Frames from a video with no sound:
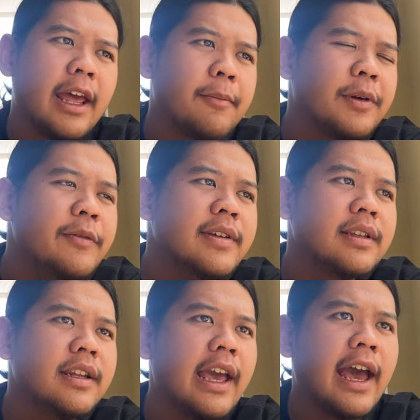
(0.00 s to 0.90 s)

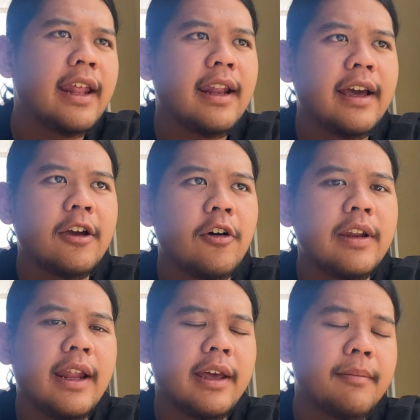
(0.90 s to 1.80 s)
previously I had like
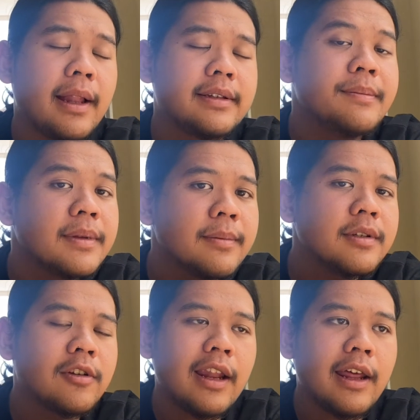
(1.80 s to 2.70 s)
only like mild
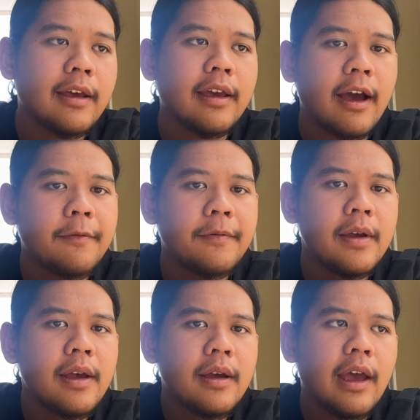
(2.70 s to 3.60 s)
symptoms, only like cough
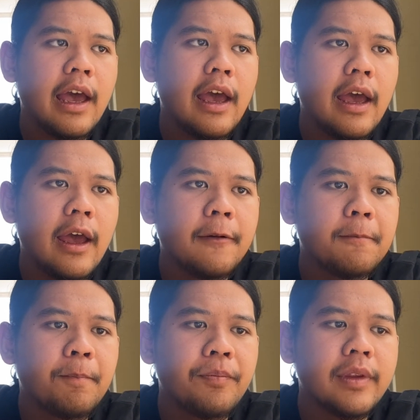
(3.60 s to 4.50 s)

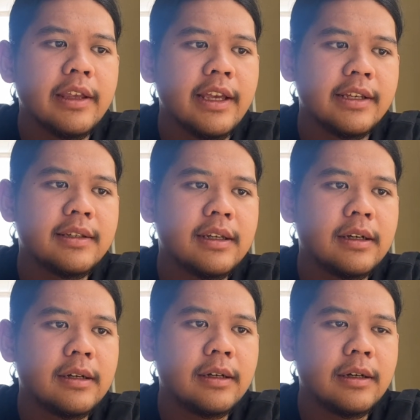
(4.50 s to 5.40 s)
and just
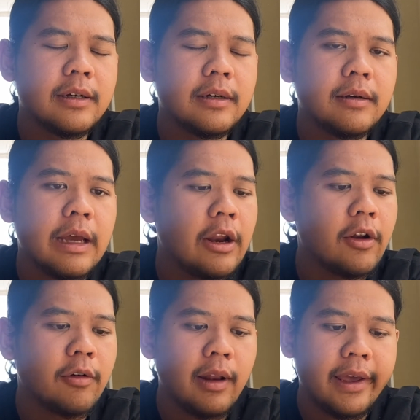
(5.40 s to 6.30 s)
I don't
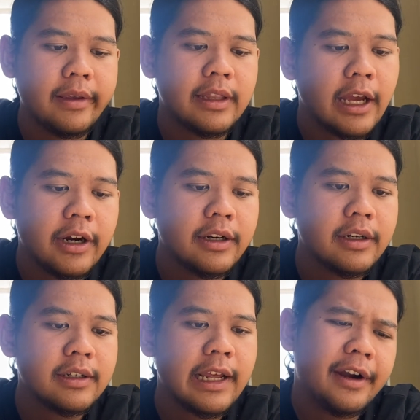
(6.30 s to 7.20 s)
know, like
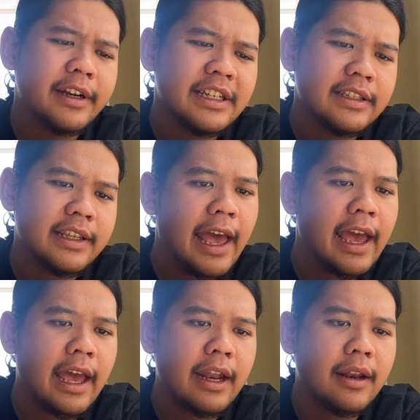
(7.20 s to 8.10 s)
tiredness.
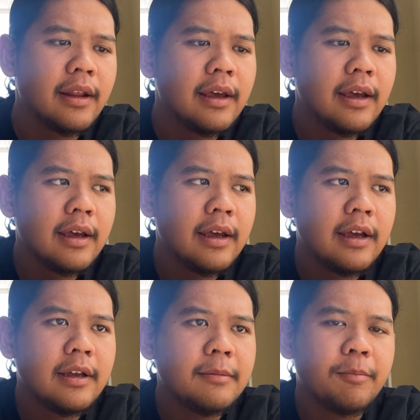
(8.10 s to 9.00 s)
And
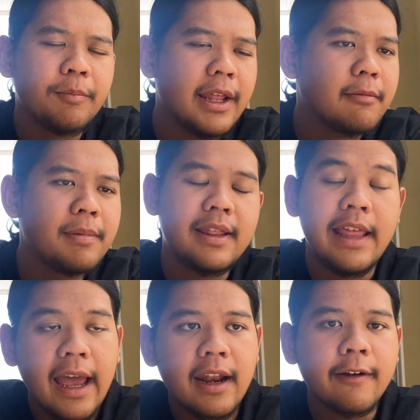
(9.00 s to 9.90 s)
but
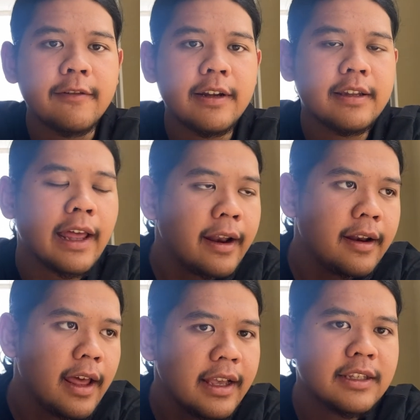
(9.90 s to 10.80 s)
then after 10
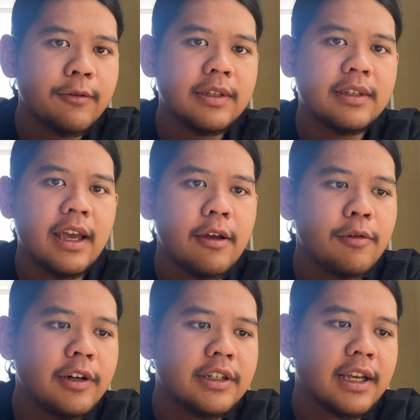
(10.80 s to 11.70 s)
days it was getting
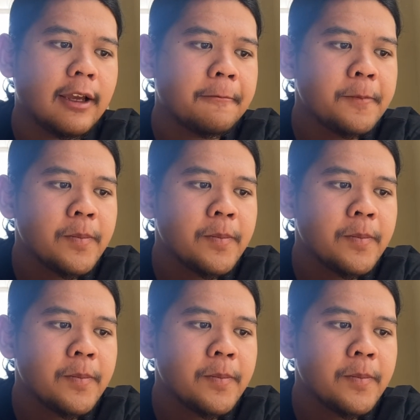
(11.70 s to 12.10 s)
worse. I